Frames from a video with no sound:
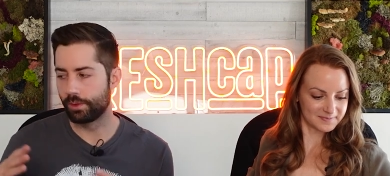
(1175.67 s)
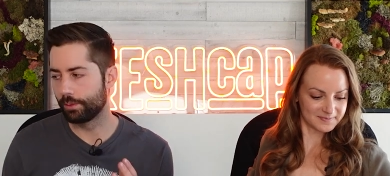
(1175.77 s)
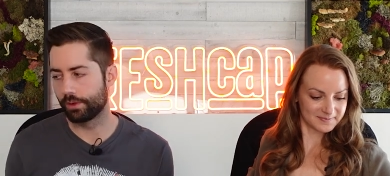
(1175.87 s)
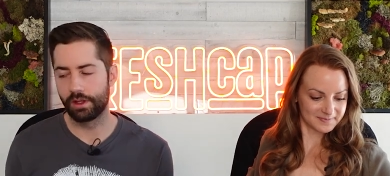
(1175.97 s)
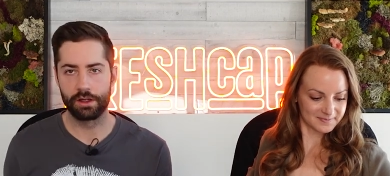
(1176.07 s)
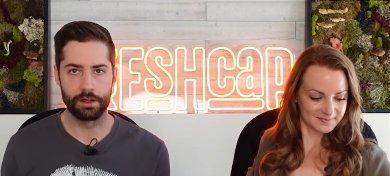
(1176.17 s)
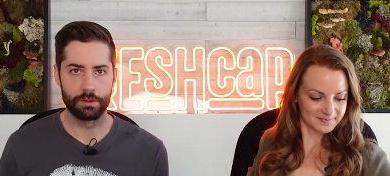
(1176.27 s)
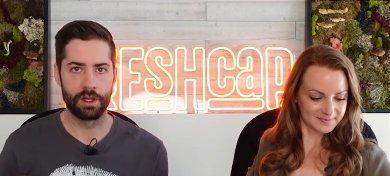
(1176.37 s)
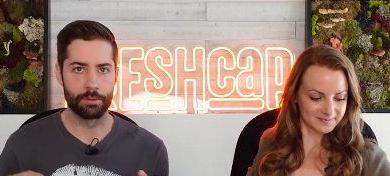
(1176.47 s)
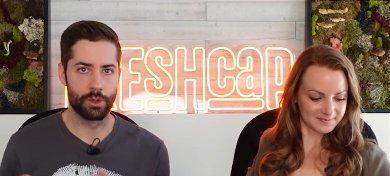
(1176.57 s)
Speaker 1: people think
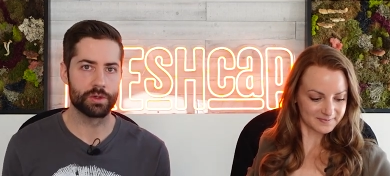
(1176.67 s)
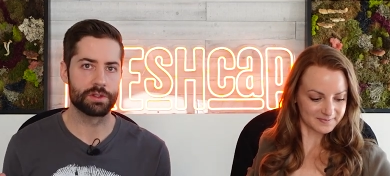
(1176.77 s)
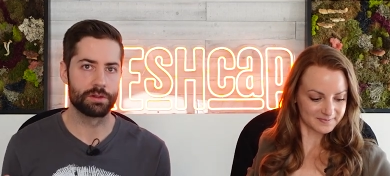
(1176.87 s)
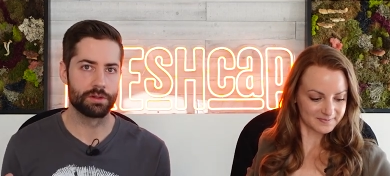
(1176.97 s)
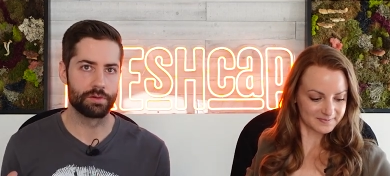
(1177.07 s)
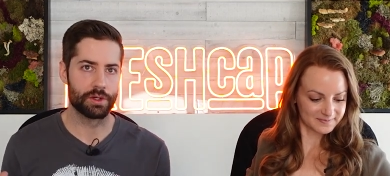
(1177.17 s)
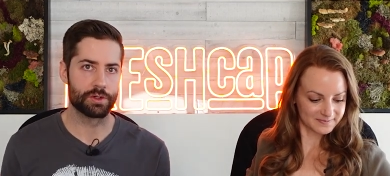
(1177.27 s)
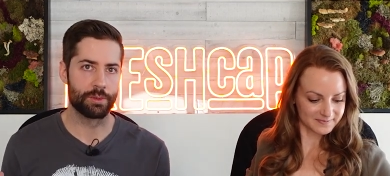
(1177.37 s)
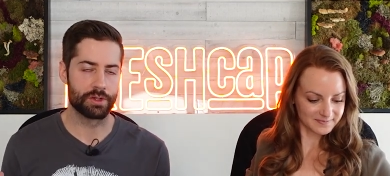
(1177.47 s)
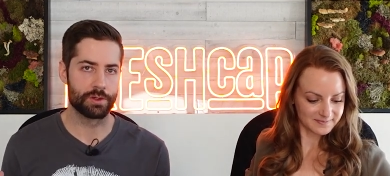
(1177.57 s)
like most
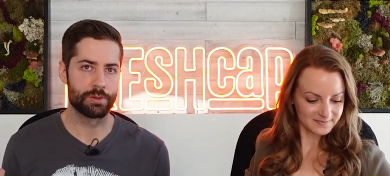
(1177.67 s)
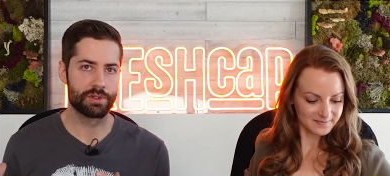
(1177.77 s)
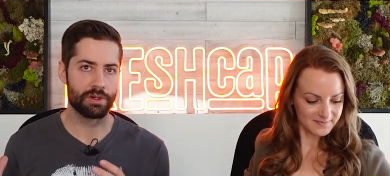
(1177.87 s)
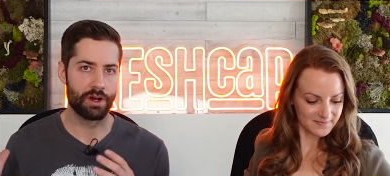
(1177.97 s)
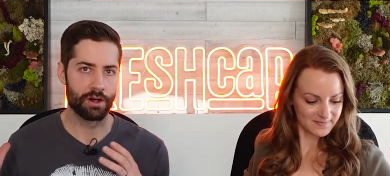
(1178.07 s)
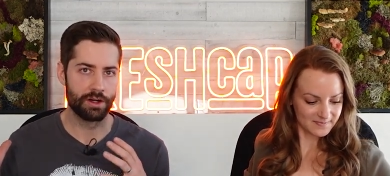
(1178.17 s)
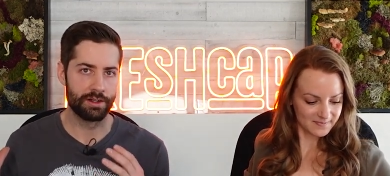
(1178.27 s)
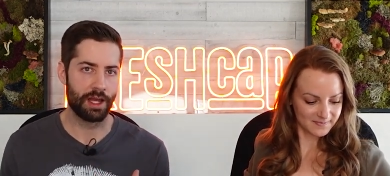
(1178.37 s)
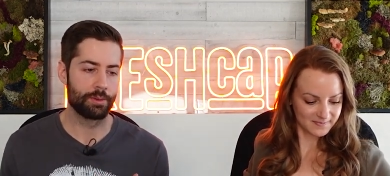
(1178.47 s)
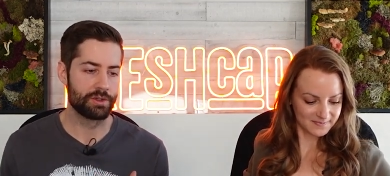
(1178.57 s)
functional mushrooms are
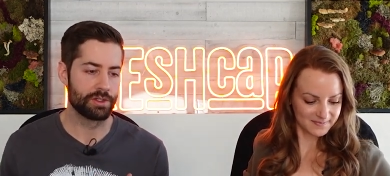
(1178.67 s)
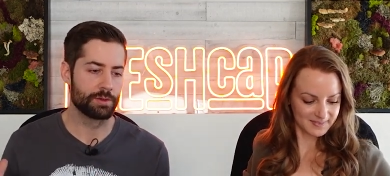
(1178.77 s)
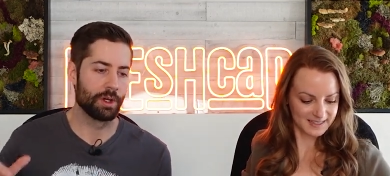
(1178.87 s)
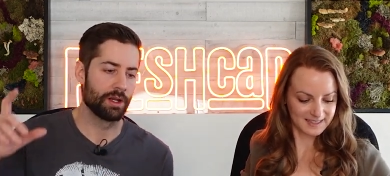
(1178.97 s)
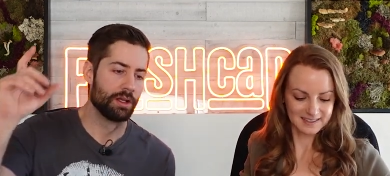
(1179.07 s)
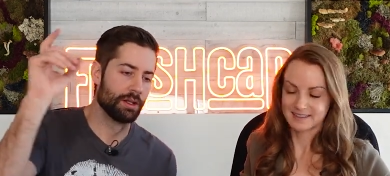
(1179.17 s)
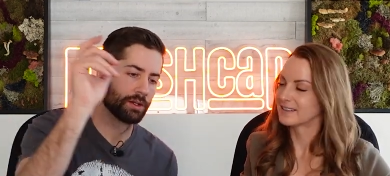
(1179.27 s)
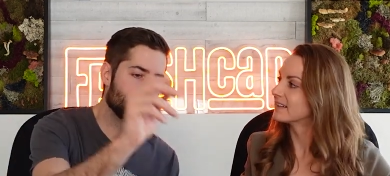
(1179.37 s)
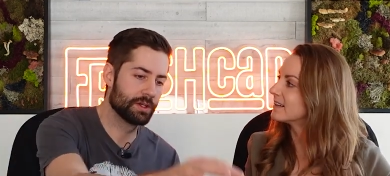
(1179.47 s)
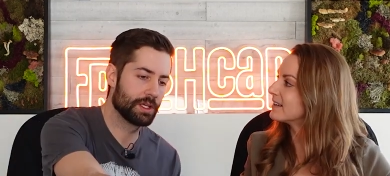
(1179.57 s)
adaptogens, but
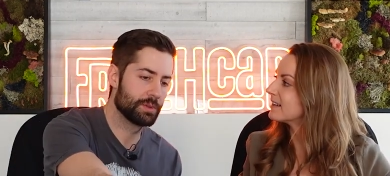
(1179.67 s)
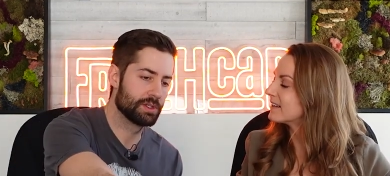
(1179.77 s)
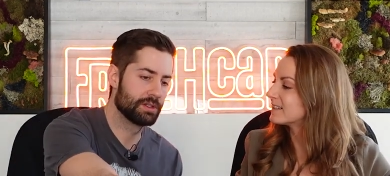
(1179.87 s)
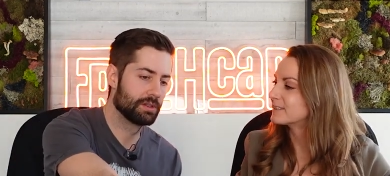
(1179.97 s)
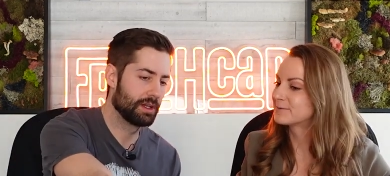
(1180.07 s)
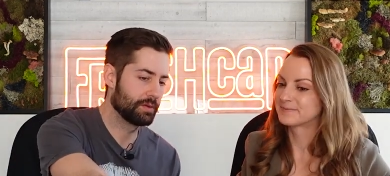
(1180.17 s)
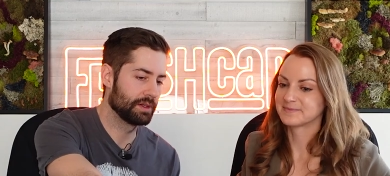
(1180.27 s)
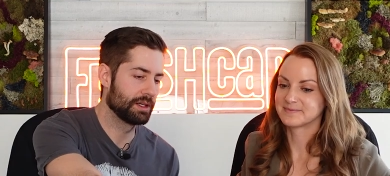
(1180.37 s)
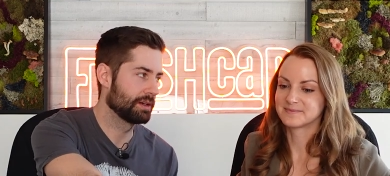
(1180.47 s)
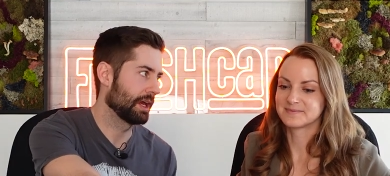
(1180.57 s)
Cordyceps is
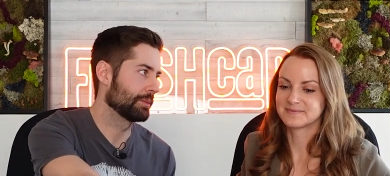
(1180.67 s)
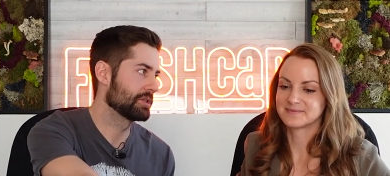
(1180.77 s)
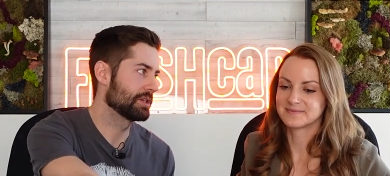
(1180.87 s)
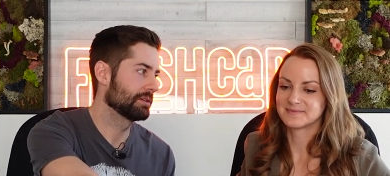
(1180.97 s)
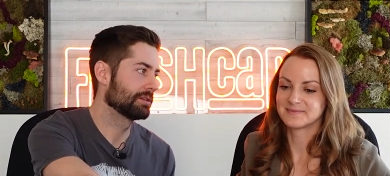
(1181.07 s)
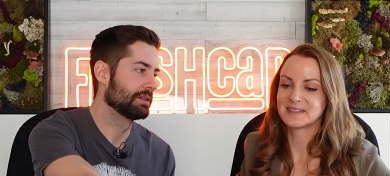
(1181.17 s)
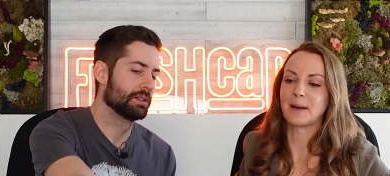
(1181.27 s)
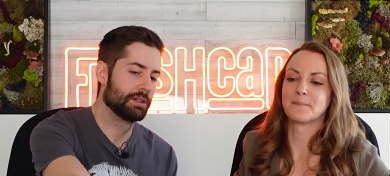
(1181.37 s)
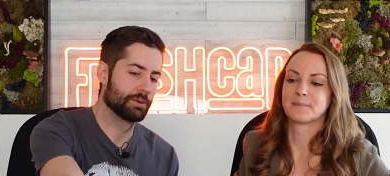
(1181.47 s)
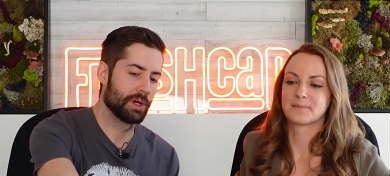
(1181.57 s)
definitely an adaptogen.
Speaker 2: Yeah.
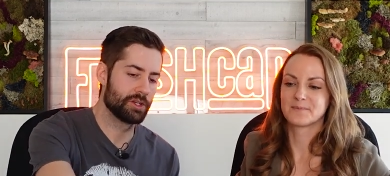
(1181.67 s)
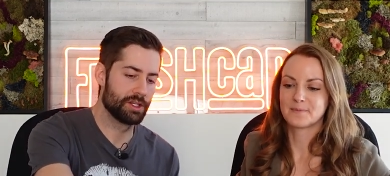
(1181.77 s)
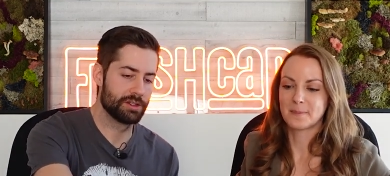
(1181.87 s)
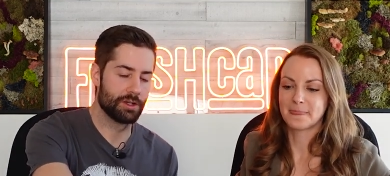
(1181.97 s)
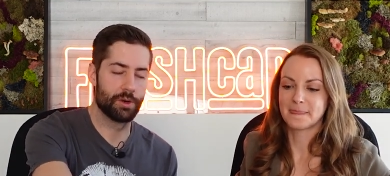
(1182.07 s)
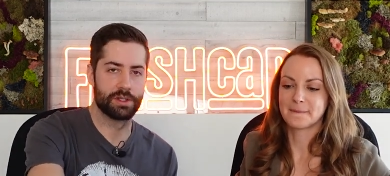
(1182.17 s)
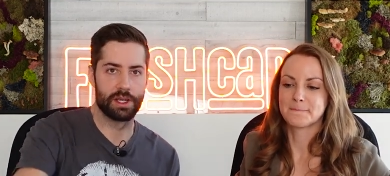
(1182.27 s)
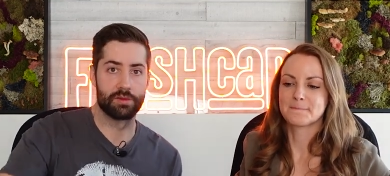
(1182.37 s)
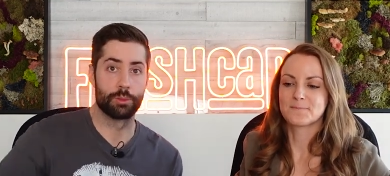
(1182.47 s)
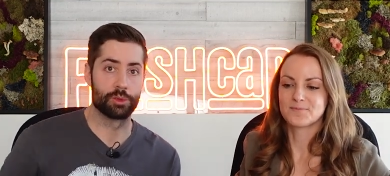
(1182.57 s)
Speaker 1: Reishi is known as
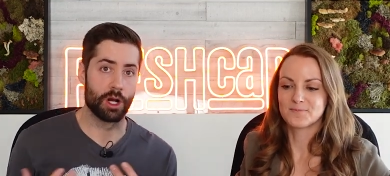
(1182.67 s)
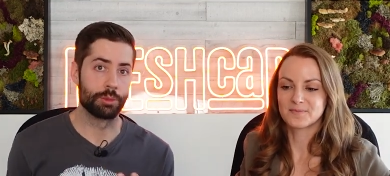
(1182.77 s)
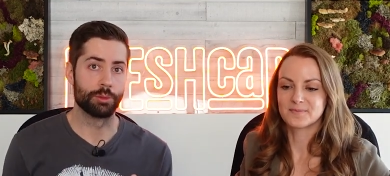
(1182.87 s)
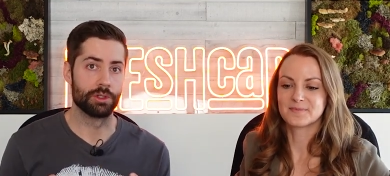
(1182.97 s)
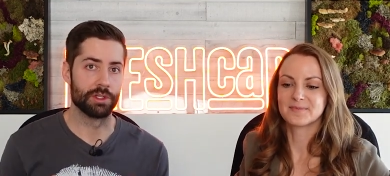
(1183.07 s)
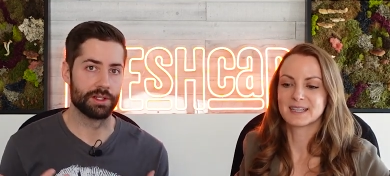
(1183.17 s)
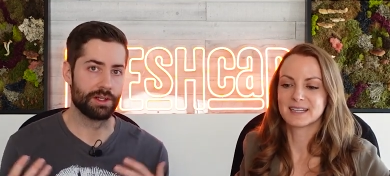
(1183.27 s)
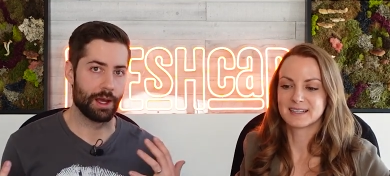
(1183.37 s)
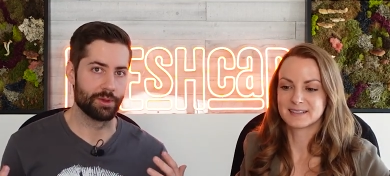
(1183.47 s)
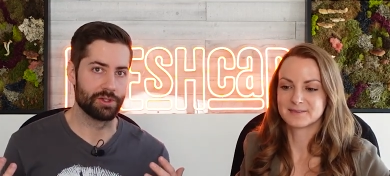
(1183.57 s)
kind of a probable
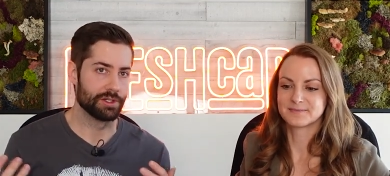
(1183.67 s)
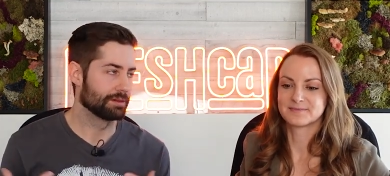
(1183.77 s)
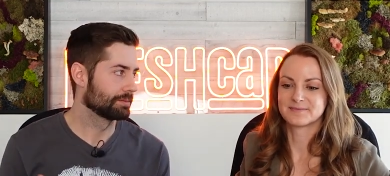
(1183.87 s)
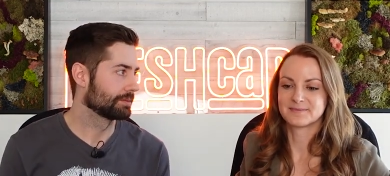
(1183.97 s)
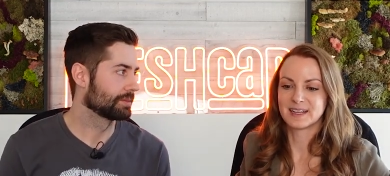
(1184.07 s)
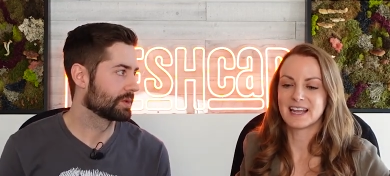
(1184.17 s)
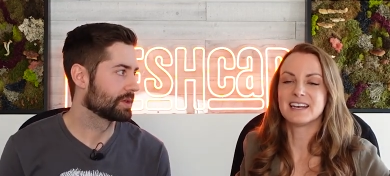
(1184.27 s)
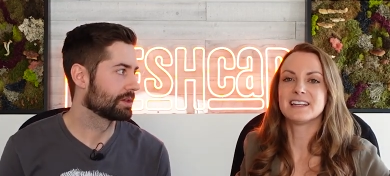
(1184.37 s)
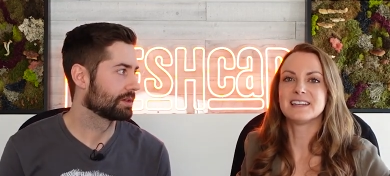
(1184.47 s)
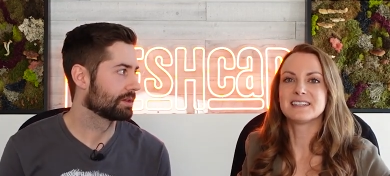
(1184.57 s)
adaptogen.
Speaker 2: And
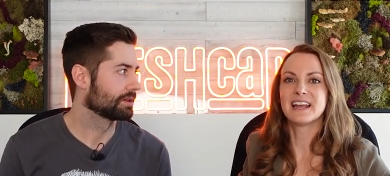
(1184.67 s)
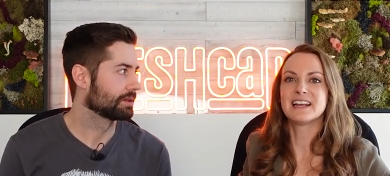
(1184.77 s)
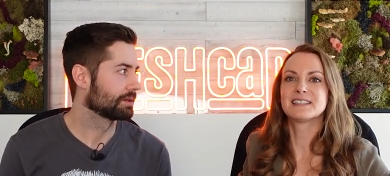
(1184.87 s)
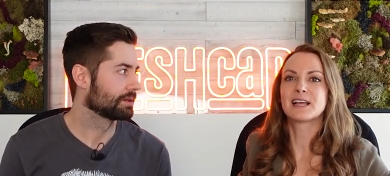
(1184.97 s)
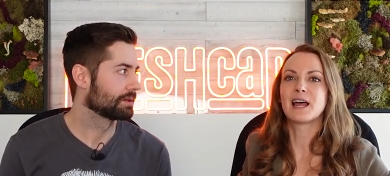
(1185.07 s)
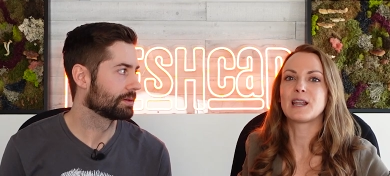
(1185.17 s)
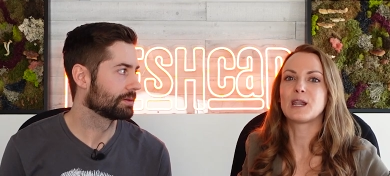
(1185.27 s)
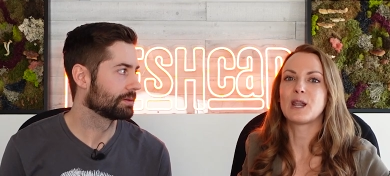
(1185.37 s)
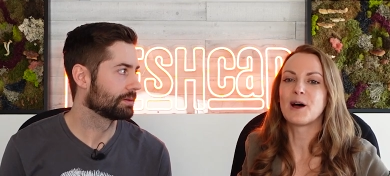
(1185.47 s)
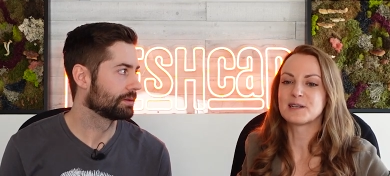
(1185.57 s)
it takes a
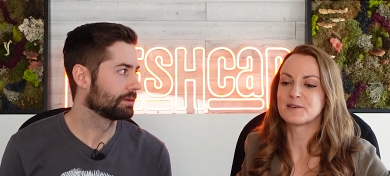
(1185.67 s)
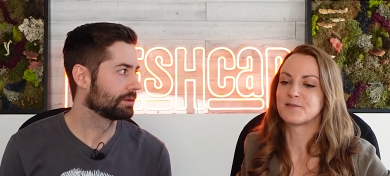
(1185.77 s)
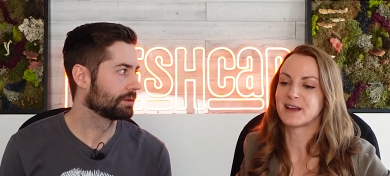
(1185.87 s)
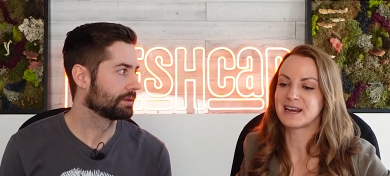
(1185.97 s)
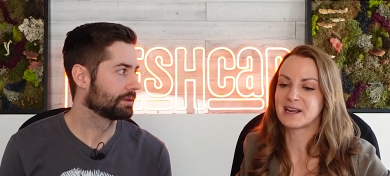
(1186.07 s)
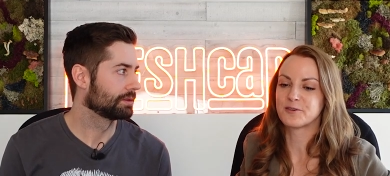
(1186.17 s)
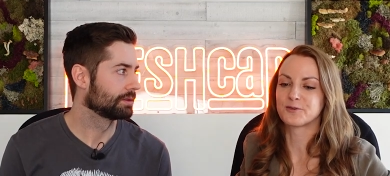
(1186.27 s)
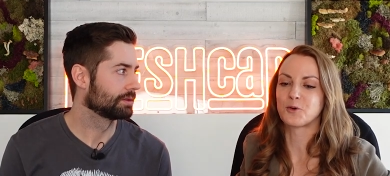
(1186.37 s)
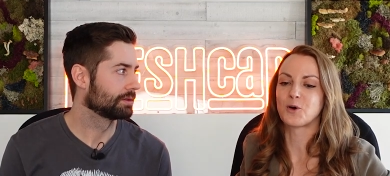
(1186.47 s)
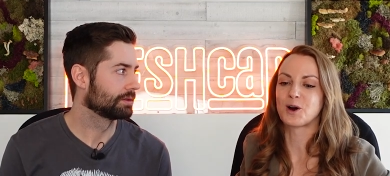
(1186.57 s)
lot of vetting
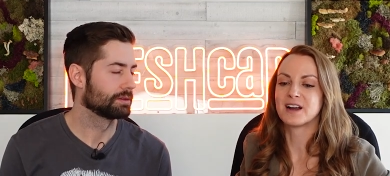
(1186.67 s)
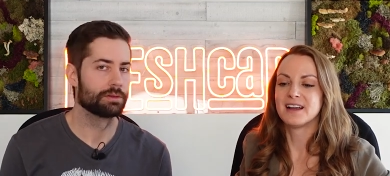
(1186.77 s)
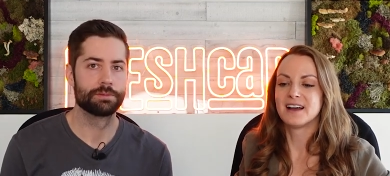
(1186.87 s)
for